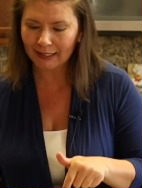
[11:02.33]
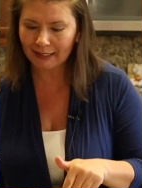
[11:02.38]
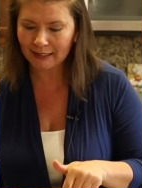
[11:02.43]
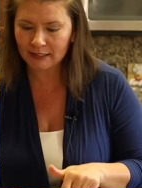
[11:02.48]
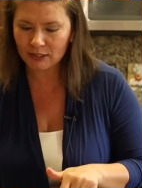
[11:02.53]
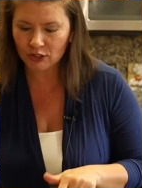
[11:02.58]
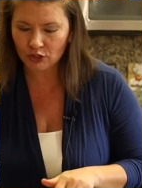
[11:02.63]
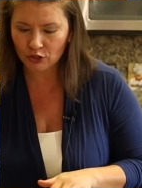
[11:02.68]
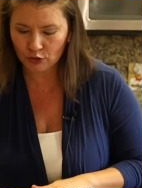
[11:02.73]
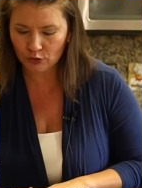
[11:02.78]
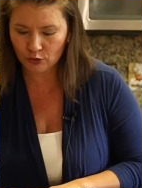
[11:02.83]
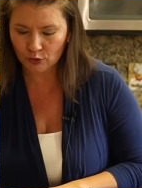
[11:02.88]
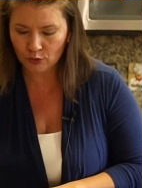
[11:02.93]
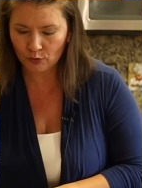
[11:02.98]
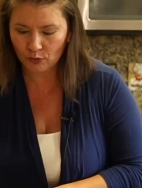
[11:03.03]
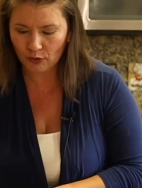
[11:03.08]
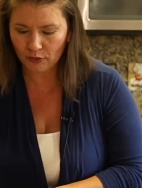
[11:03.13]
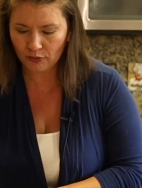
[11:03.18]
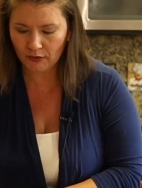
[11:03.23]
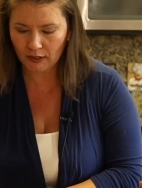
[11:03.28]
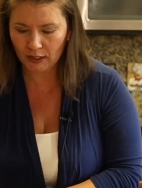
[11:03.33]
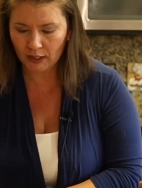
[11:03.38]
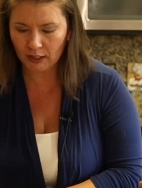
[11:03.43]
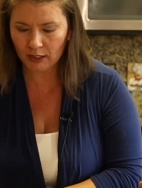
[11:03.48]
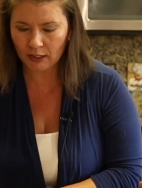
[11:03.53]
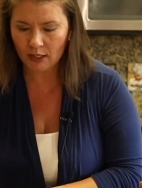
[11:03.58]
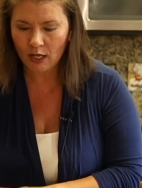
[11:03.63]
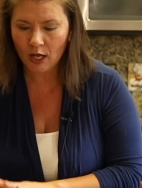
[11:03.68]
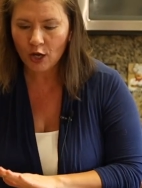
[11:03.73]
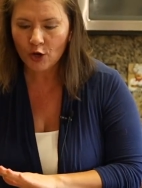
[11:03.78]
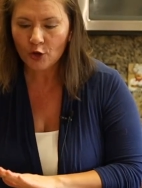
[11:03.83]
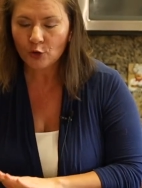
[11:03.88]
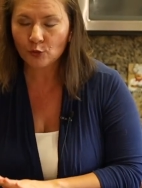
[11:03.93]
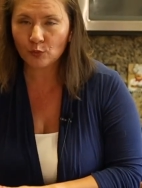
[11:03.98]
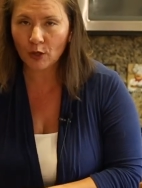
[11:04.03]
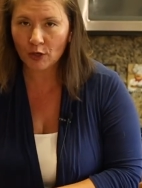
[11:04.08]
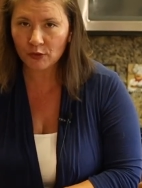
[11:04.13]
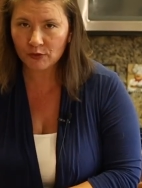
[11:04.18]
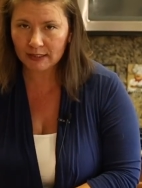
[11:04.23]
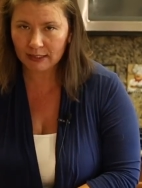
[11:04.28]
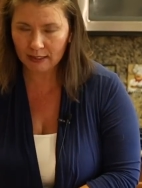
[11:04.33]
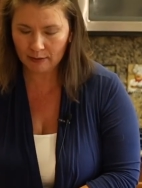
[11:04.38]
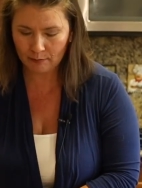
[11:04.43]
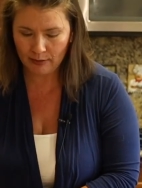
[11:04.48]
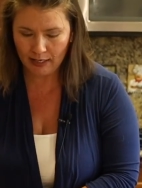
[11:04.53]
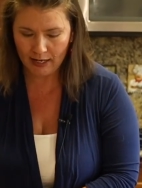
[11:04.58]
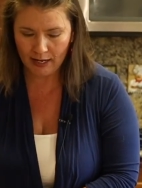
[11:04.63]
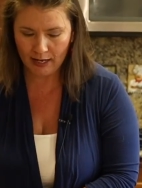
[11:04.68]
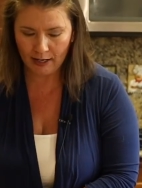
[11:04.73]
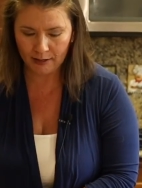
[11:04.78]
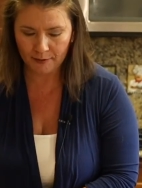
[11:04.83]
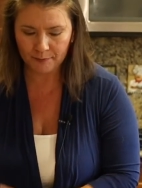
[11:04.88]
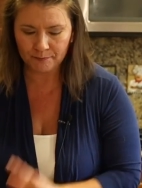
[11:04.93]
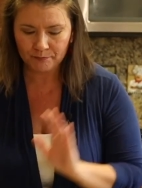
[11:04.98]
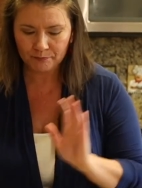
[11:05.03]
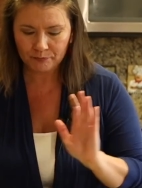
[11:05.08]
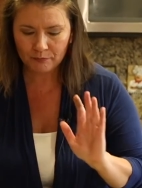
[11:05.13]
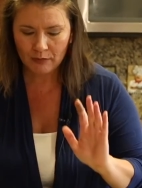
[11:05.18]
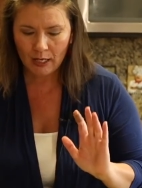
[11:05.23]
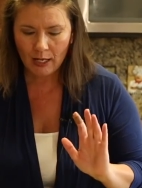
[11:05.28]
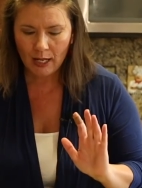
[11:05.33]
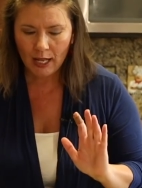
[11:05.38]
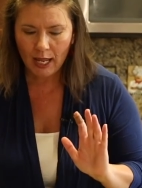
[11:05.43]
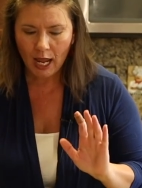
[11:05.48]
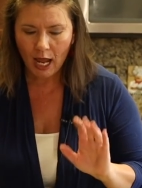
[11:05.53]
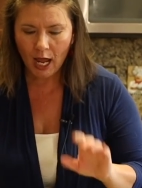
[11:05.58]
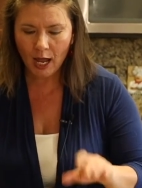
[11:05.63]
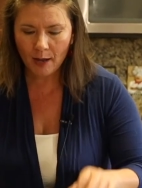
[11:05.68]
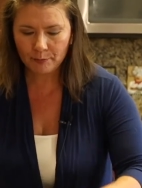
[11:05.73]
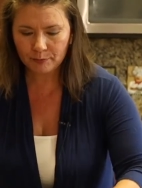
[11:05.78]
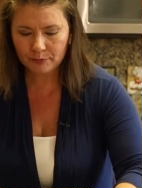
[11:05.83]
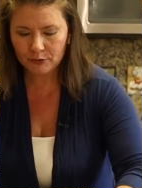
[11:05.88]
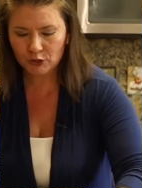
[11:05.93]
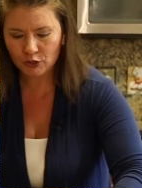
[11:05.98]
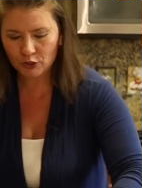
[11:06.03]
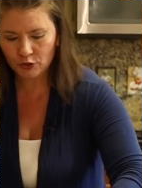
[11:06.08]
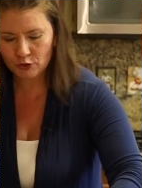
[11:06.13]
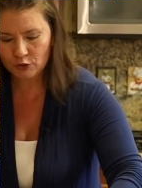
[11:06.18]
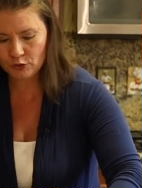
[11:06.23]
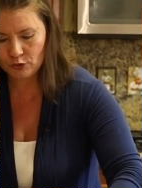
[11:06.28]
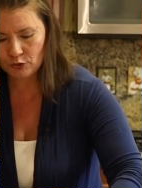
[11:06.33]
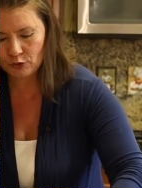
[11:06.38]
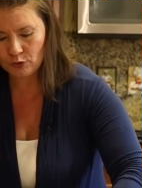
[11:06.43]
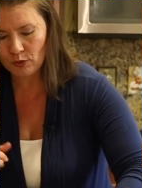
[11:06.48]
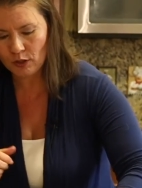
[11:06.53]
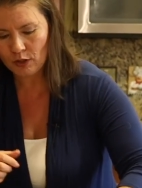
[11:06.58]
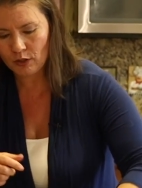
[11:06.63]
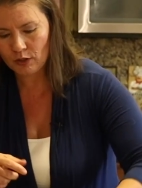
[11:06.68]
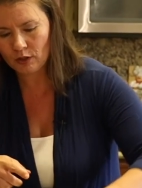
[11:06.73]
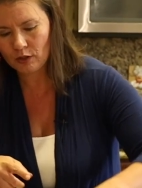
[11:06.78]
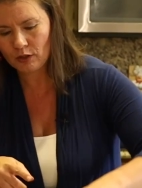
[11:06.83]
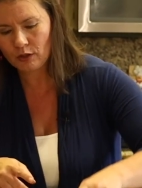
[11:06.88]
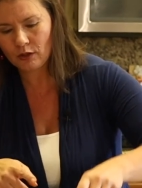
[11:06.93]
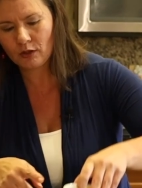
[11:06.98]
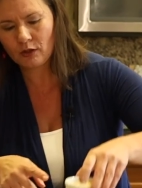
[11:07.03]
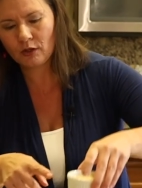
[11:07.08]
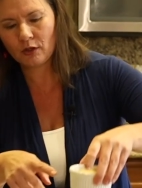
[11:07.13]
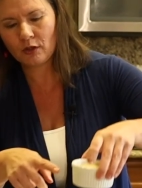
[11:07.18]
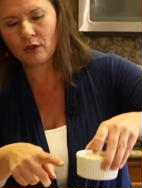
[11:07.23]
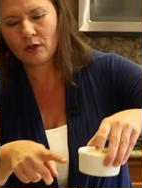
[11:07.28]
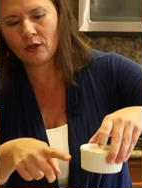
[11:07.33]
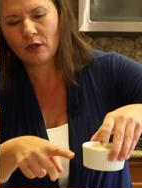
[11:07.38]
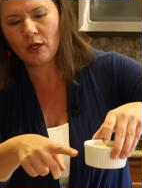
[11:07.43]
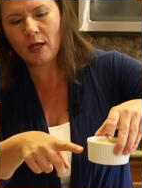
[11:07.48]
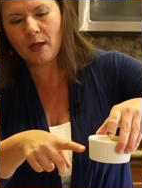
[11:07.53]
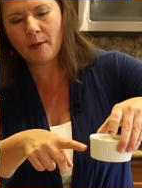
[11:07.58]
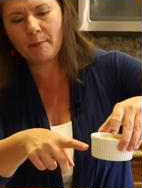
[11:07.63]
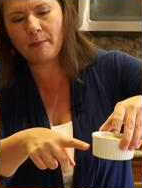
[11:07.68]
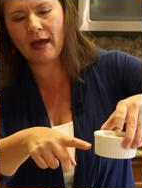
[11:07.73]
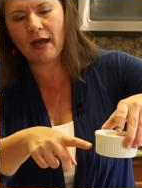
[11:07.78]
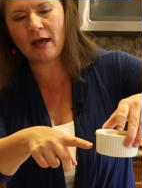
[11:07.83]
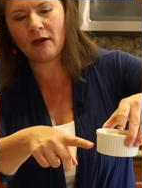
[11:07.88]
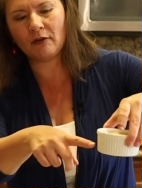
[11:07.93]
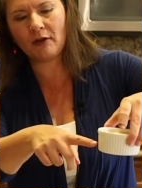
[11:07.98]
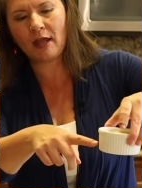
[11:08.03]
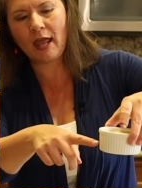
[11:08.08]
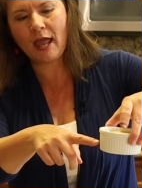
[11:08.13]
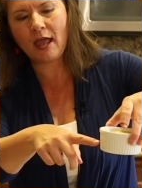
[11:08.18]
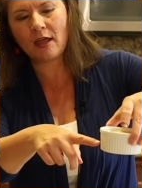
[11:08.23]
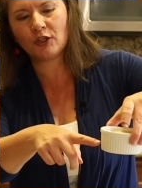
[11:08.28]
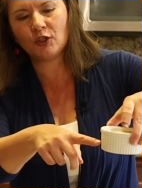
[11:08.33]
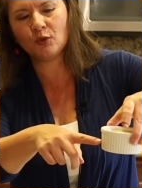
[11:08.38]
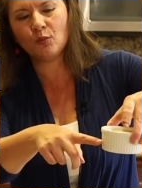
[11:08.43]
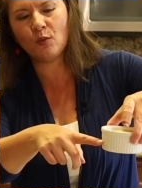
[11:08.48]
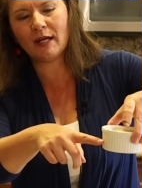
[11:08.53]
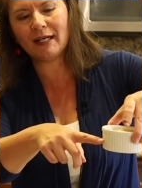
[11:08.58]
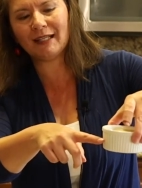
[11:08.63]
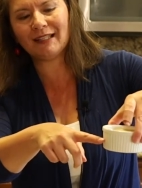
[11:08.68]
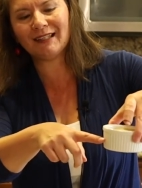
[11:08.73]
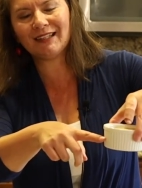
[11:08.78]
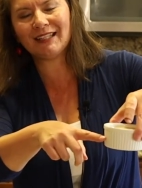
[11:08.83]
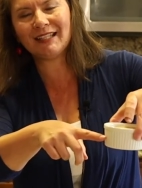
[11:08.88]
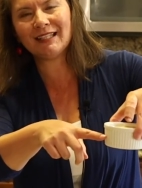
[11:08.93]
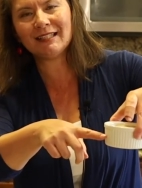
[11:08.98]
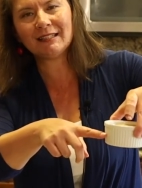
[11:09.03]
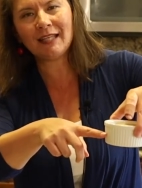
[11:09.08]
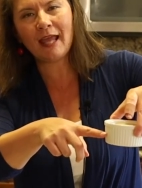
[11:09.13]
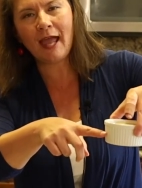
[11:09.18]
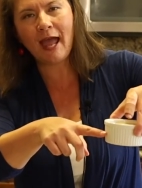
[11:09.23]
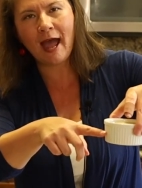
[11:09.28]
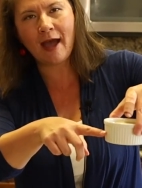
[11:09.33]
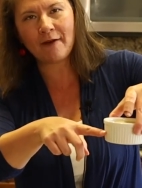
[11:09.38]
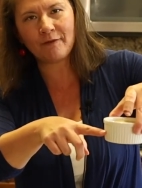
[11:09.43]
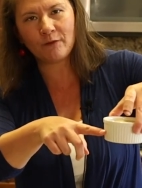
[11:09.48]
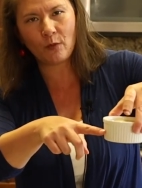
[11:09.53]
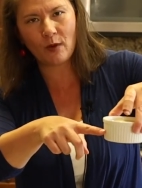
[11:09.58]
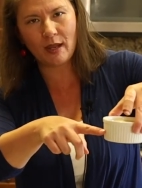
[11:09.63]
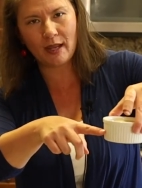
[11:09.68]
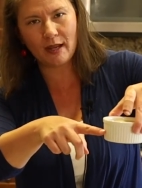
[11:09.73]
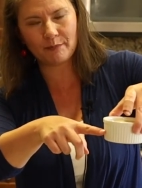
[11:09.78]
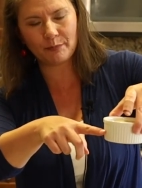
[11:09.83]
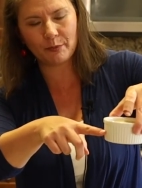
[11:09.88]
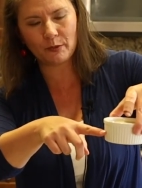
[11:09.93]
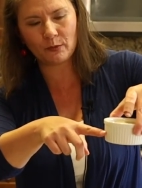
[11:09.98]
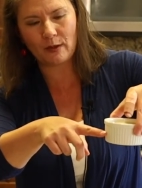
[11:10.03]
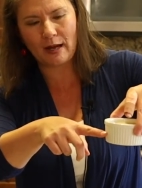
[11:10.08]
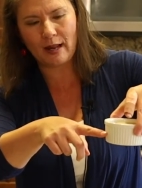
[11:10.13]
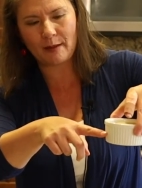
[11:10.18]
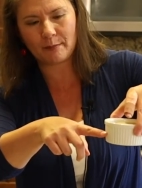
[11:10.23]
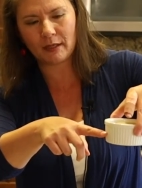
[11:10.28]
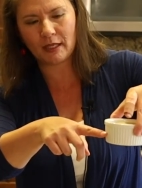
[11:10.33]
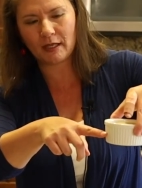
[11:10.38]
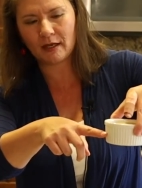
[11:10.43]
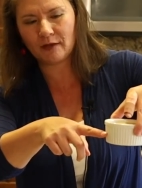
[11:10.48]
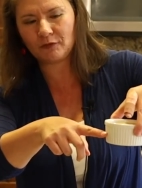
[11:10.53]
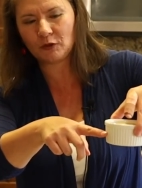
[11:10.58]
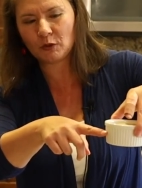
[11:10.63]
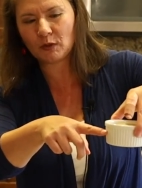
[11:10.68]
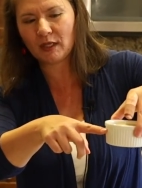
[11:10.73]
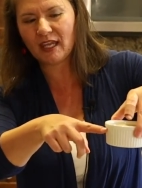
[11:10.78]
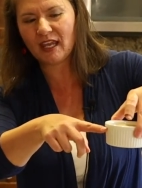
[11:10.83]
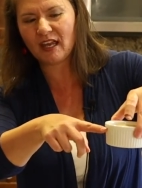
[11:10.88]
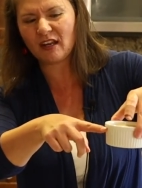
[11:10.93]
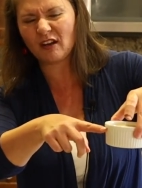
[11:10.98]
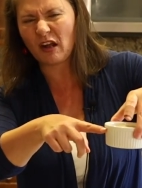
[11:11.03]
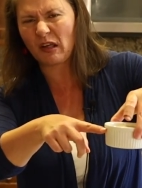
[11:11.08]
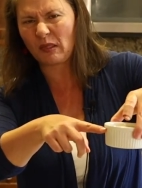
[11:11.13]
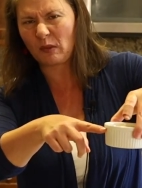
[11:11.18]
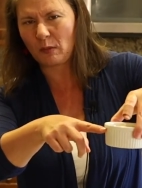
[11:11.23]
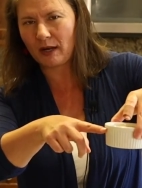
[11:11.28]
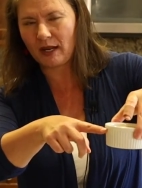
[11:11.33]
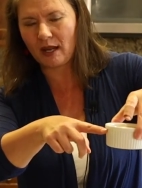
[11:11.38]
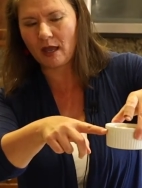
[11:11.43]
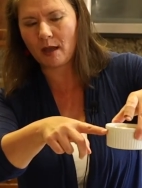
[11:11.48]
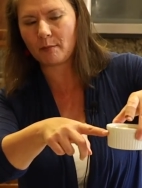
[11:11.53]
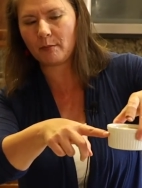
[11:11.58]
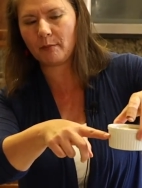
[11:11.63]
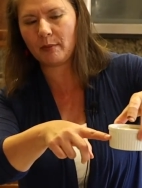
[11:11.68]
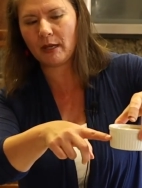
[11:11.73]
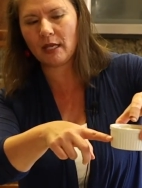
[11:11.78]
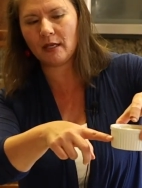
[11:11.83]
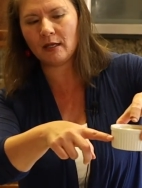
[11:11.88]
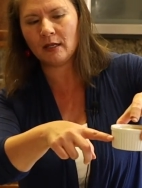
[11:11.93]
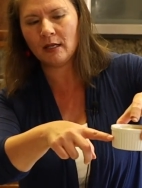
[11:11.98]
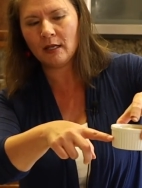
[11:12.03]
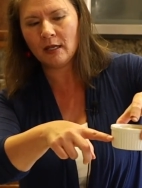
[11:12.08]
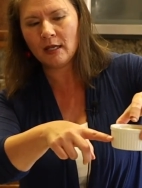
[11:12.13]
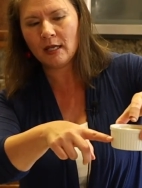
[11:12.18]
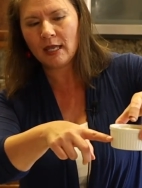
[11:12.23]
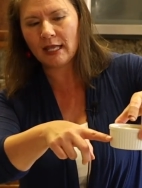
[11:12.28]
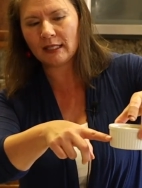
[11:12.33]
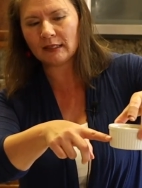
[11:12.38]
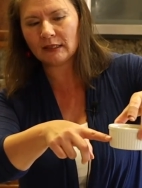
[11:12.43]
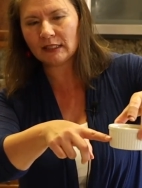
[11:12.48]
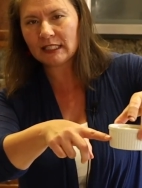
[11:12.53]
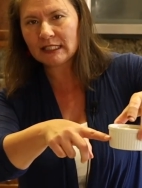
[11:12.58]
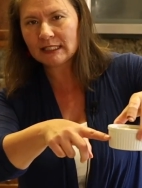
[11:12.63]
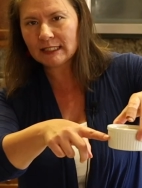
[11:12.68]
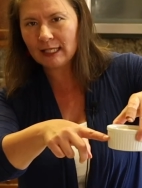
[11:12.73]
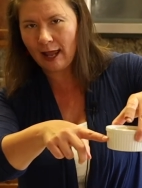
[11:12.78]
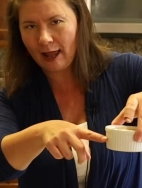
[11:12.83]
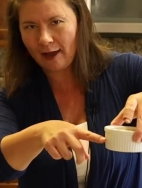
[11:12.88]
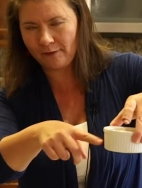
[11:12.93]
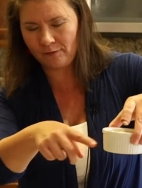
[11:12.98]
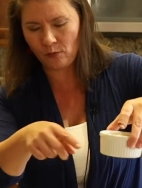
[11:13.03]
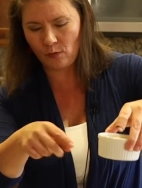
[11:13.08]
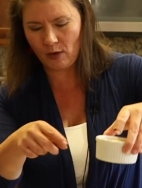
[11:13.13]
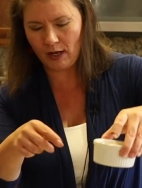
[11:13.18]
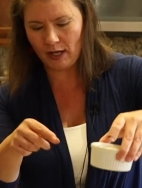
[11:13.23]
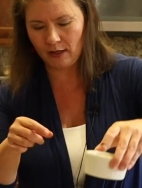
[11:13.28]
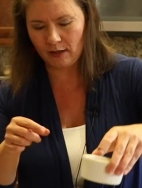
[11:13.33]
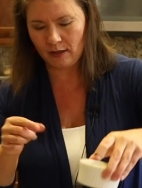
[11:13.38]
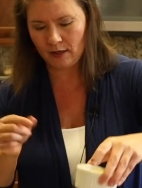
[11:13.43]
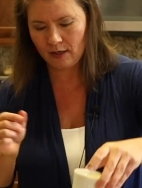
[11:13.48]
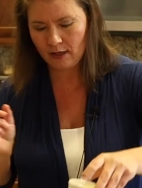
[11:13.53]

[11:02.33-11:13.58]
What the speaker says: into the roasting pan up to about, you want at least halfway up the ramekin, if you can all the way up, but at least halfway.